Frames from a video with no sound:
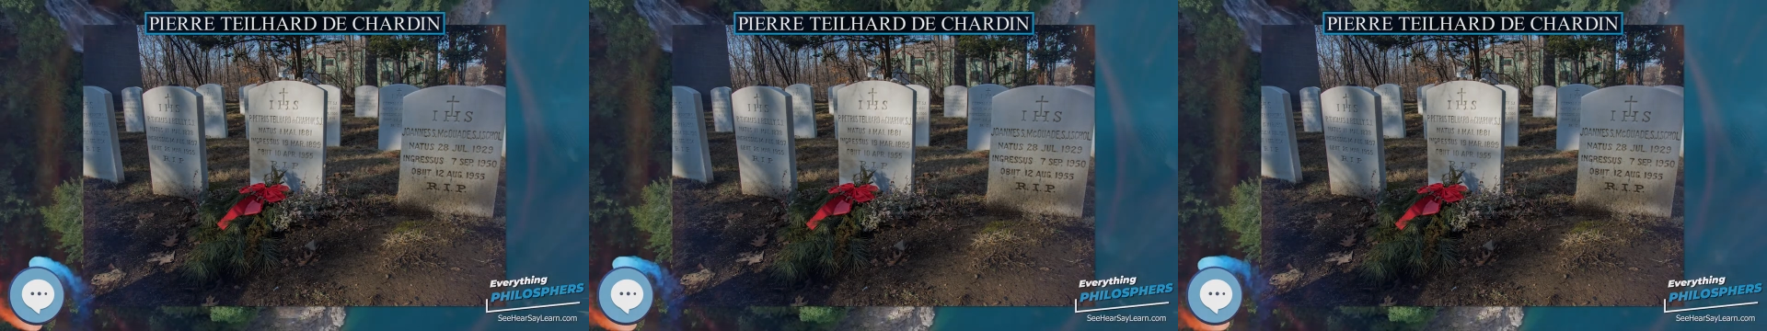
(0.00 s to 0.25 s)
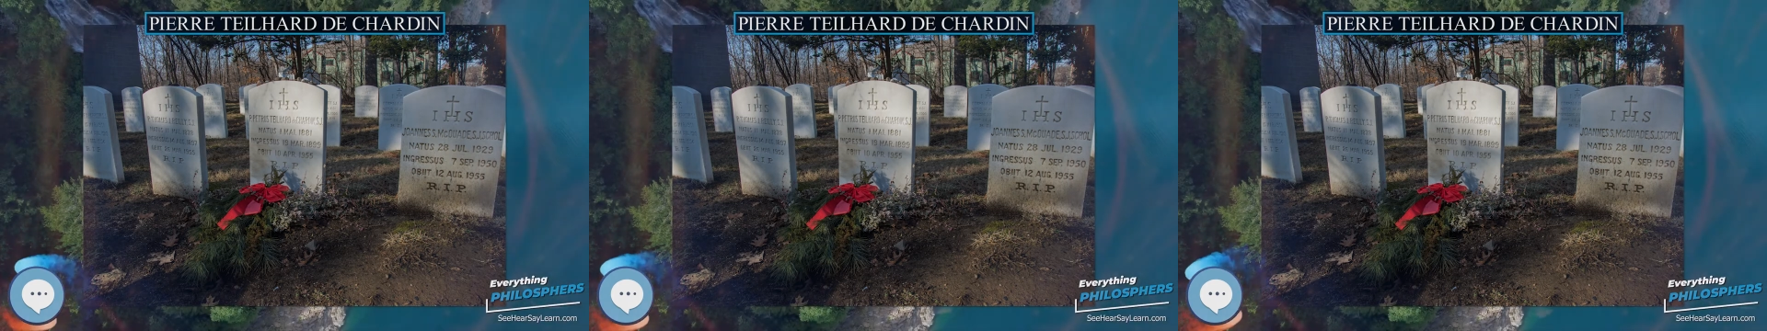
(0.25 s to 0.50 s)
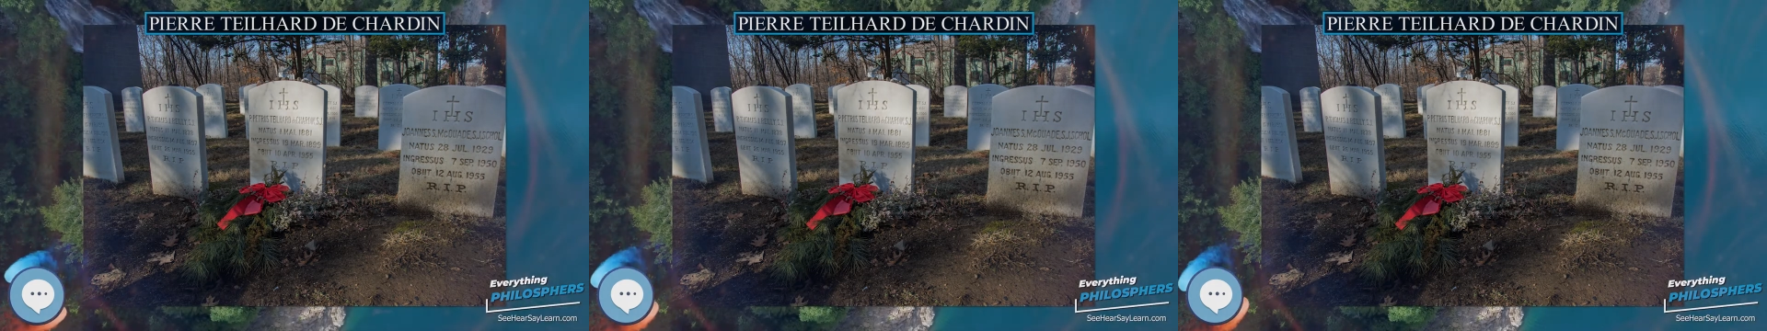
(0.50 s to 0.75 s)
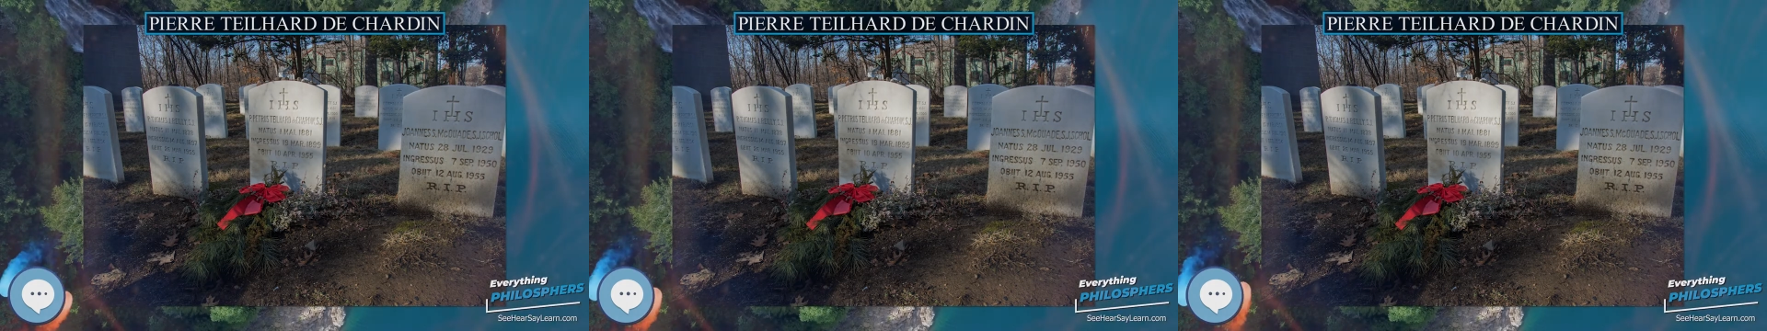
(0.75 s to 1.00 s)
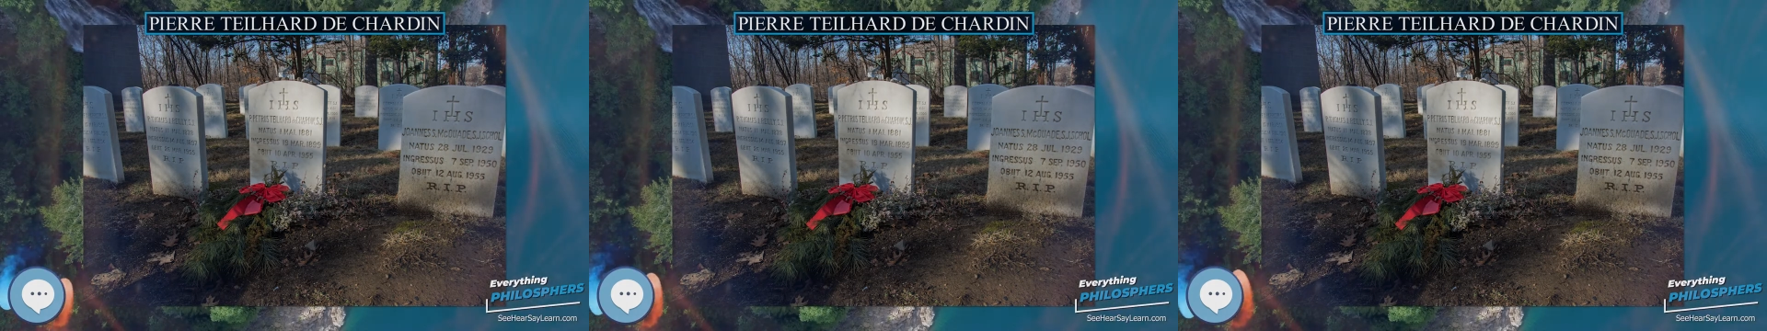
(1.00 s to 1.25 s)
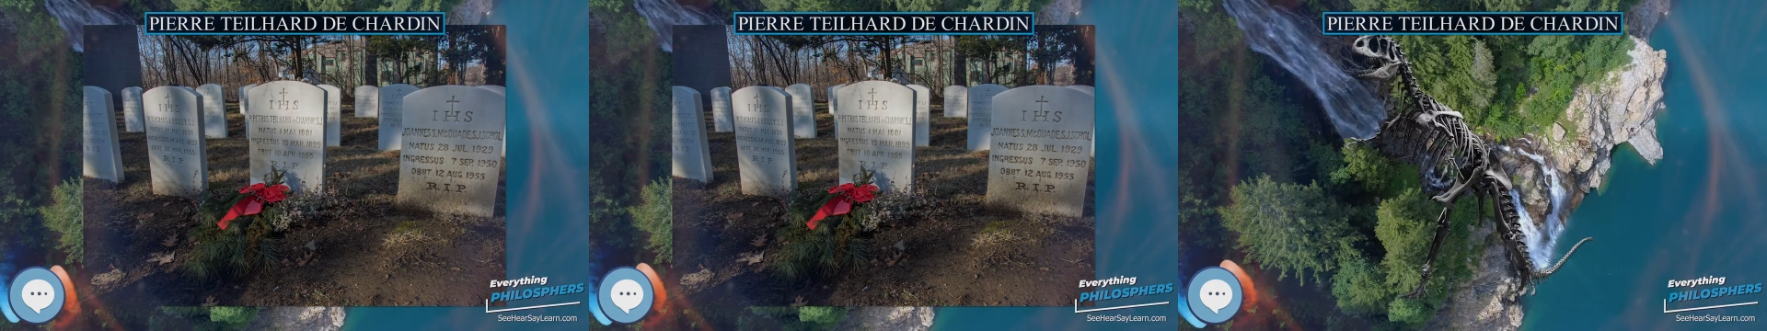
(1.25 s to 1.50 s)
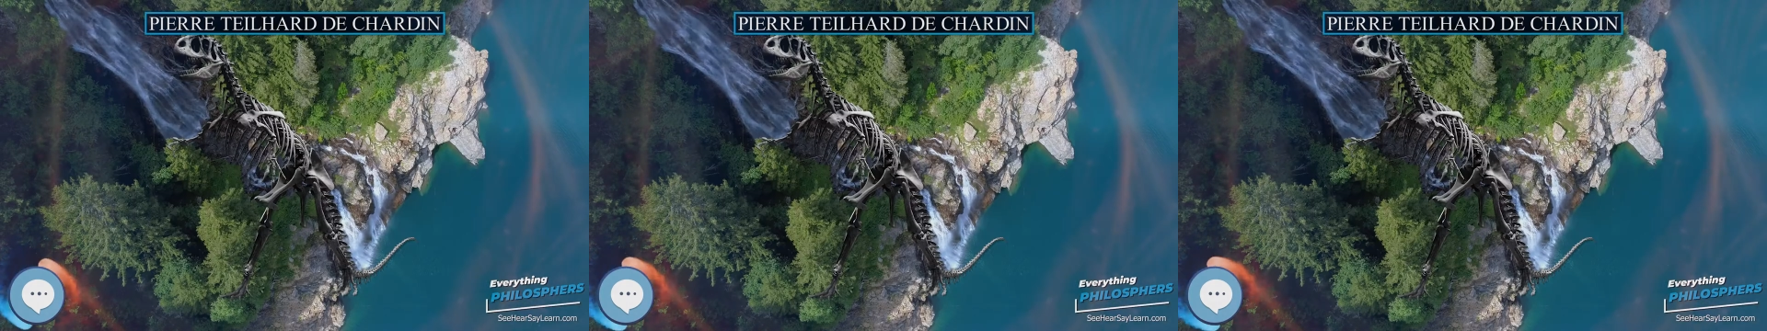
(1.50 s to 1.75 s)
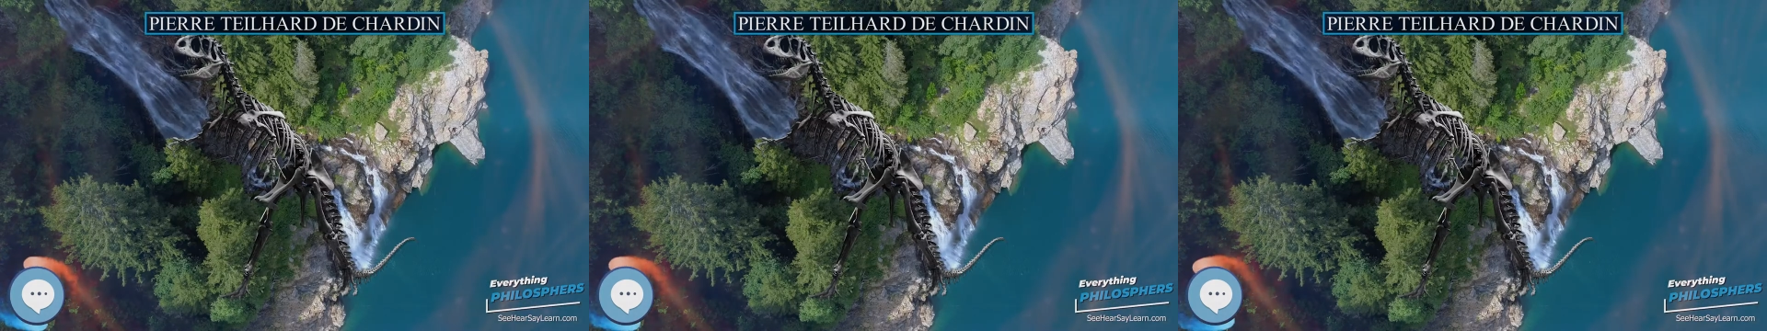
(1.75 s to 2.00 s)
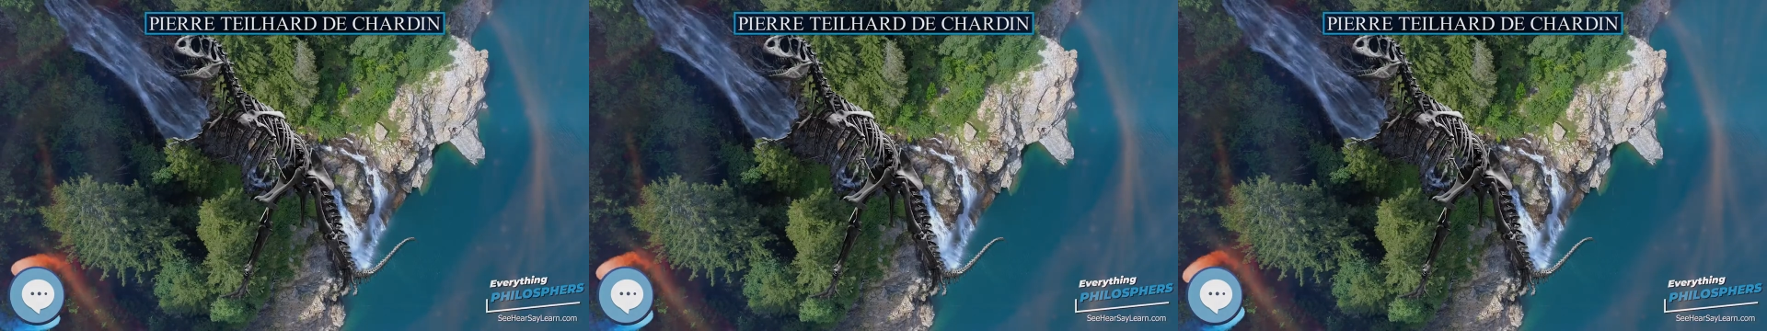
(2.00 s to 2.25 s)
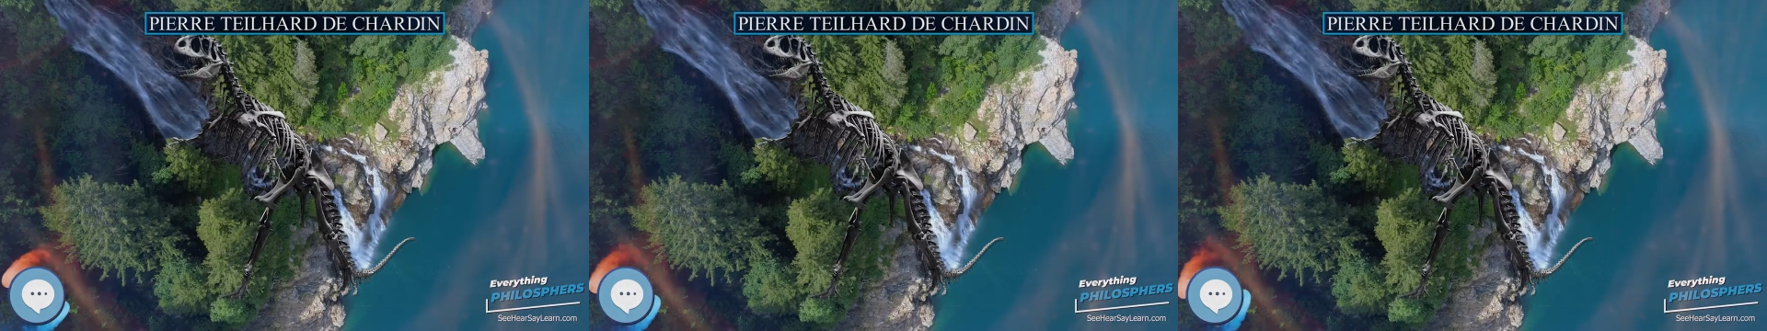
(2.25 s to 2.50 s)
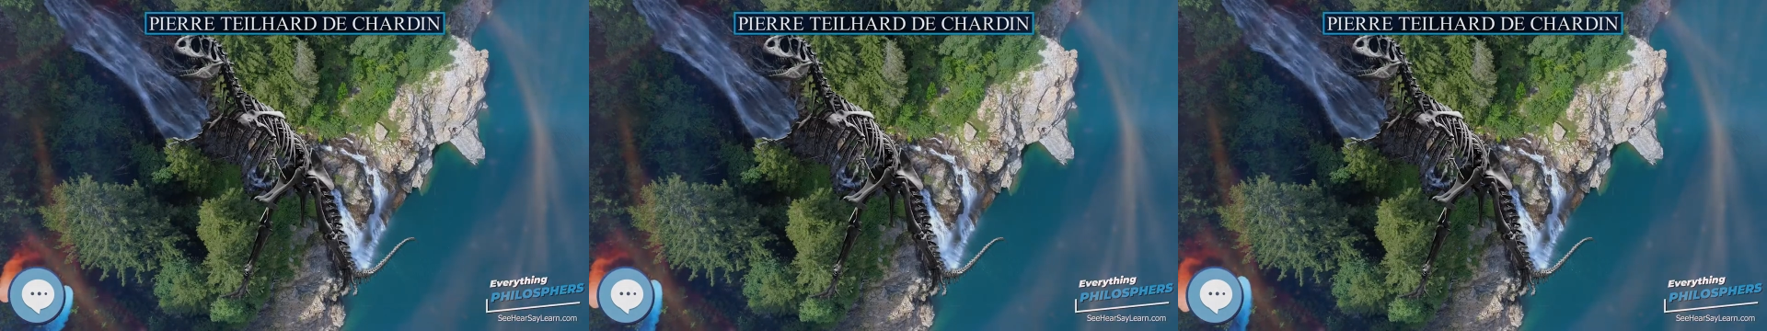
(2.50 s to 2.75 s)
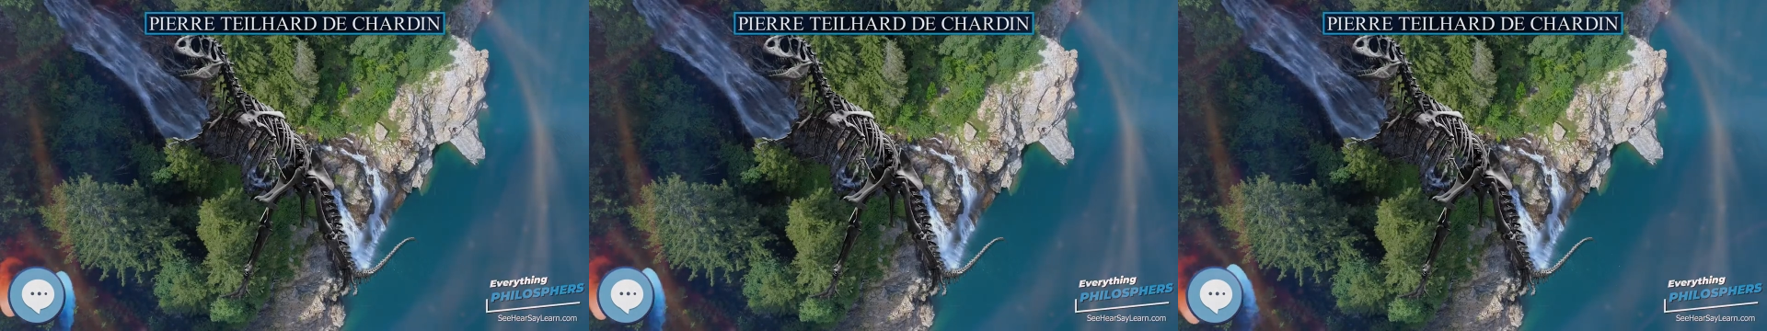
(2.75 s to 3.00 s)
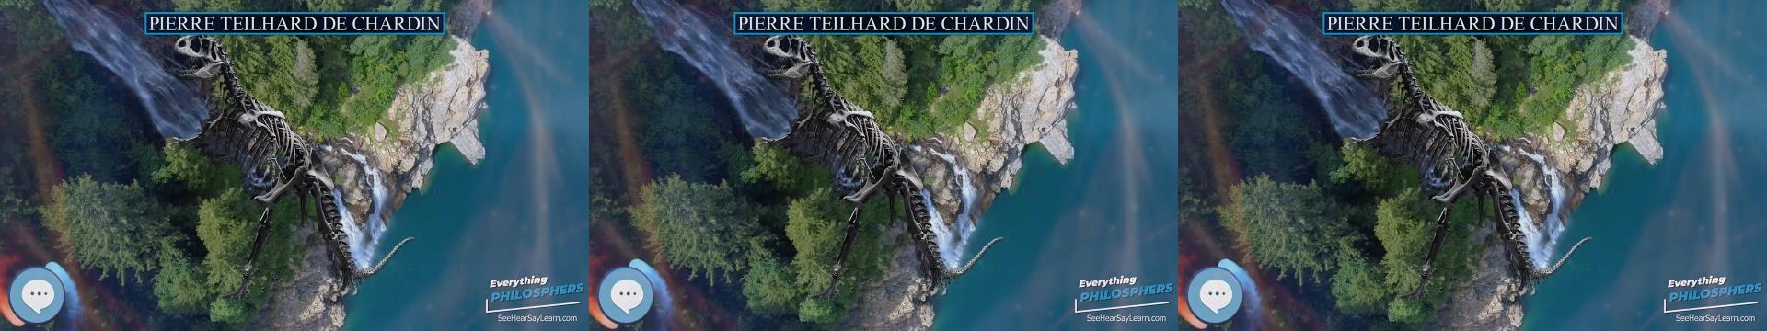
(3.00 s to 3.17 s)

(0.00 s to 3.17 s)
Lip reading: Nobody's mouth can be seen.